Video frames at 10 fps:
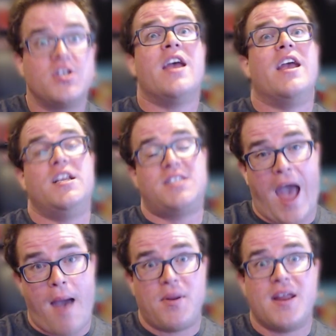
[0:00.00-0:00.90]
it's
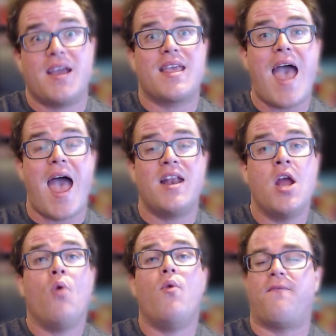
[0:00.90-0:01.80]
happening again
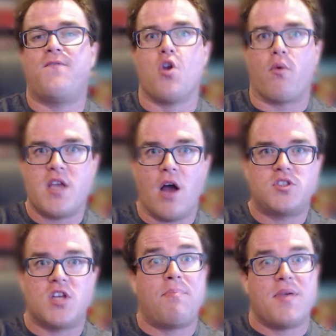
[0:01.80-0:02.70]
with
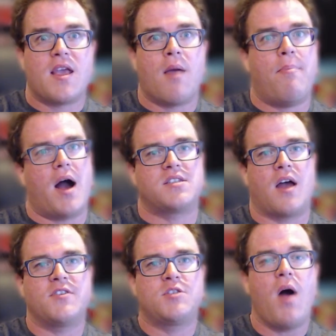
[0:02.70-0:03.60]
Furiosa being a box
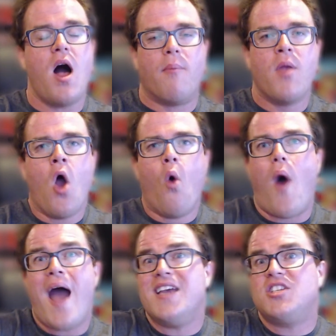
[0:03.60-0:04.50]
office bomb.
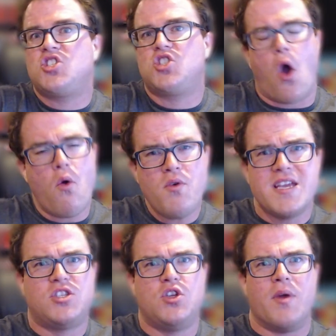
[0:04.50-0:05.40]
Why is
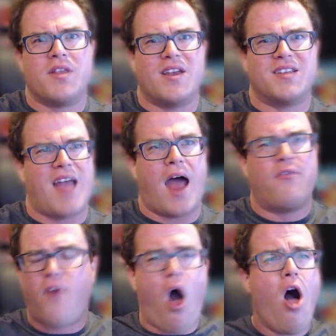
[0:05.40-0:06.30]
Sony doing this out
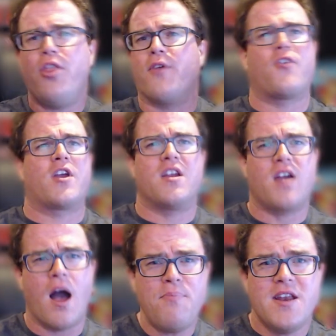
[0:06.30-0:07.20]
of all the freaking
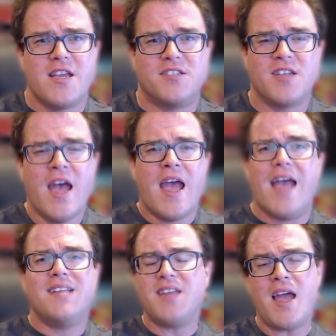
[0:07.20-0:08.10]
companies?
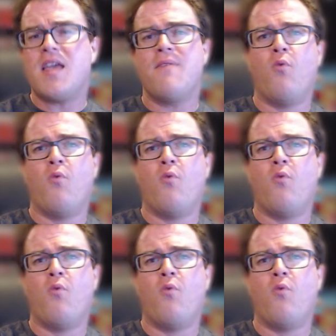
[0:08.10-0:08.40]
It's like if